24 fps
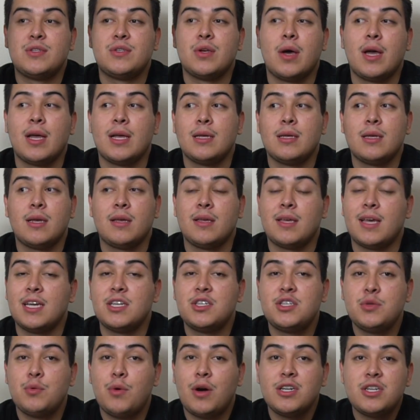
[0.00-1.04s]
So in case
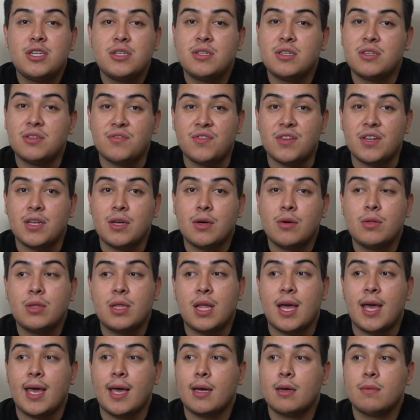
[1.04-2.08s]
she watches this video,
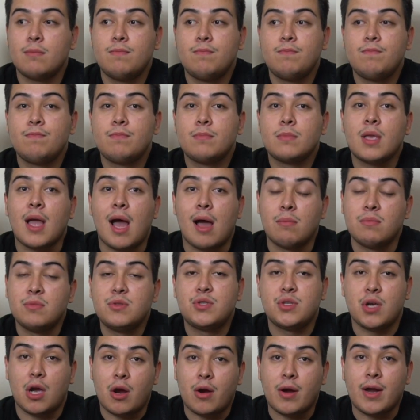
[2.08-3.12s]
like I'm
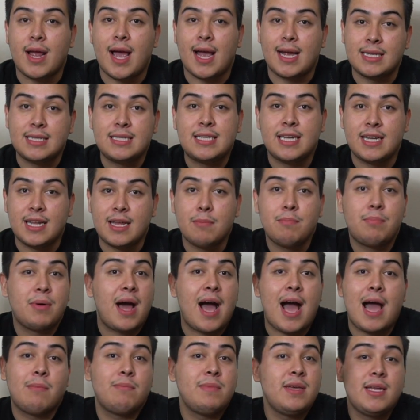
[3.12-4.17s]
sorry I did it. But
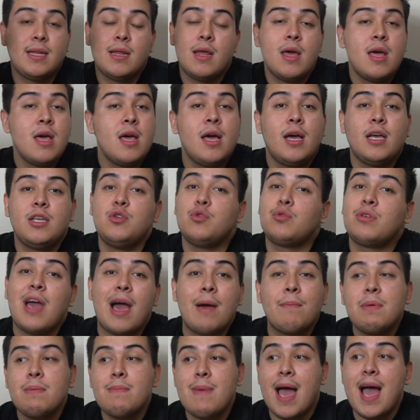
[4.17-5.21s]
I mean, you
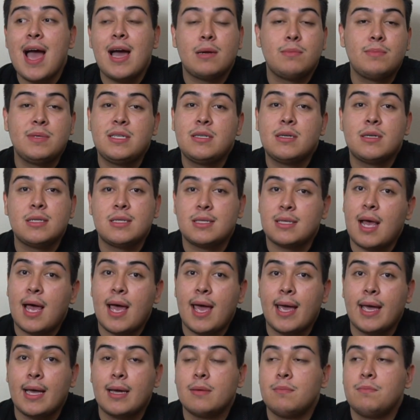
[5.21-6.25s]
can't be mad because
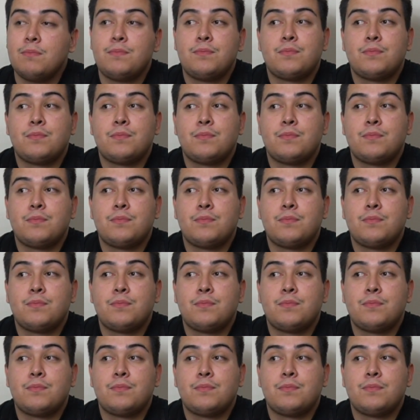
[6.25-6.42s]
like